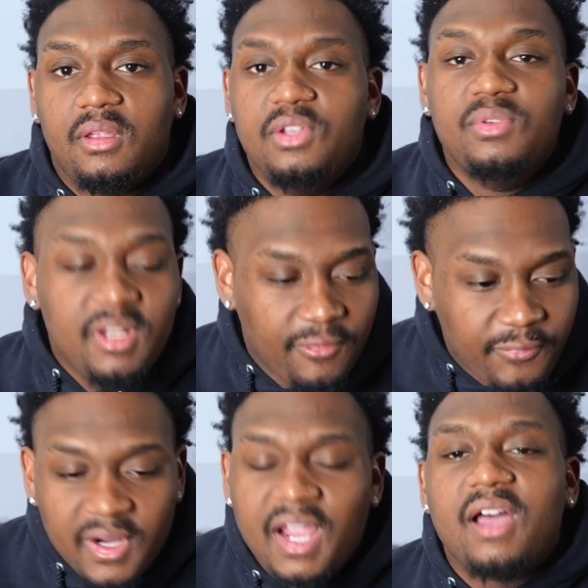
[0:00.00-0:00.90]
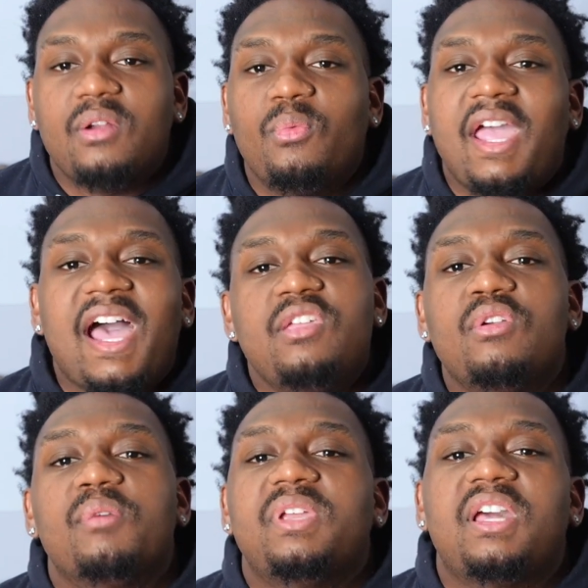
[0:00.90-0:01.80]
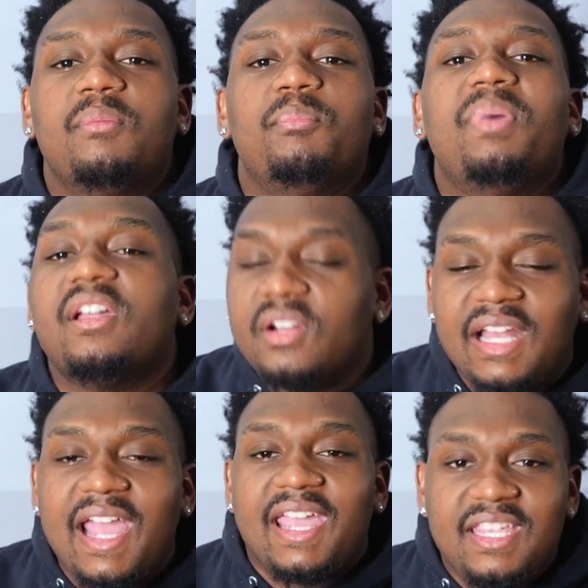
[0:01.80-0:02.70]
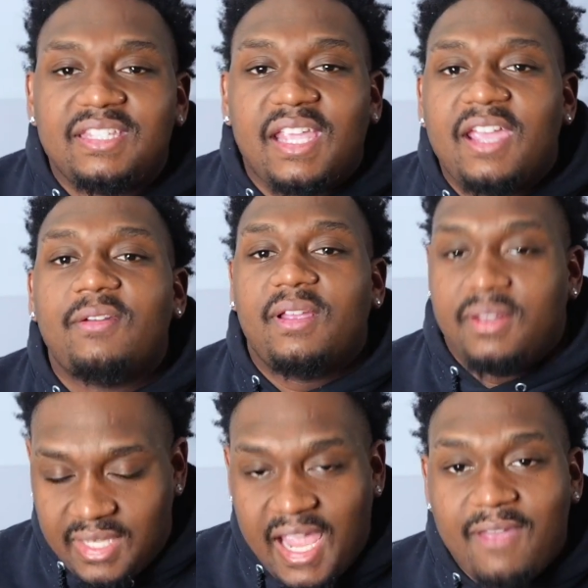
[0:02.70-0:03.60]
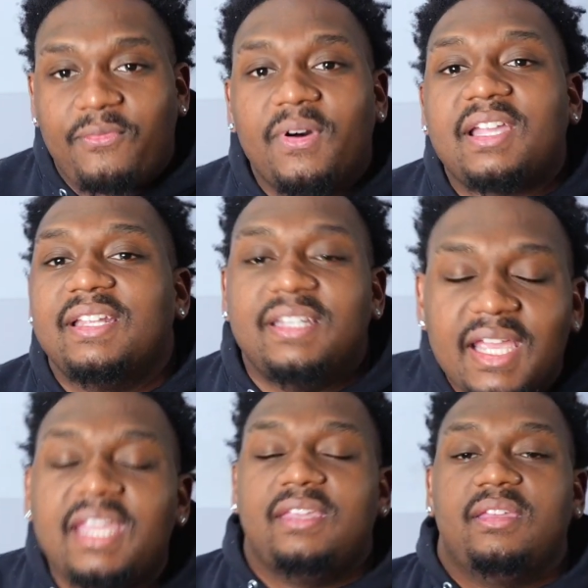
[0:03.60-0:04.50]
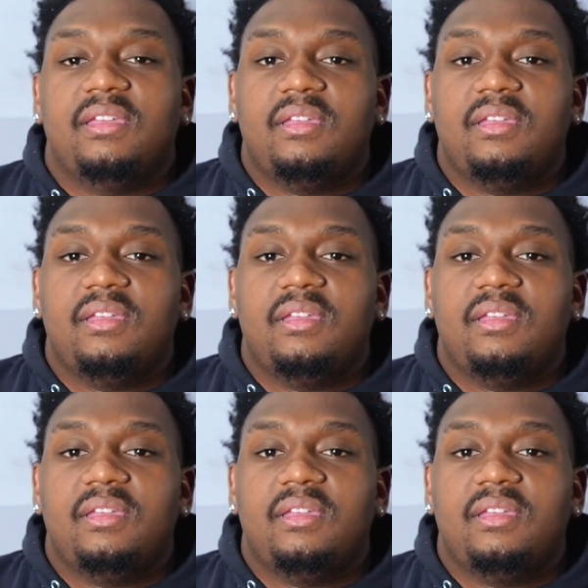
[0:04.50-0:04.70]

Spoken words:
You need to figure out a way how you can become better that fucking day.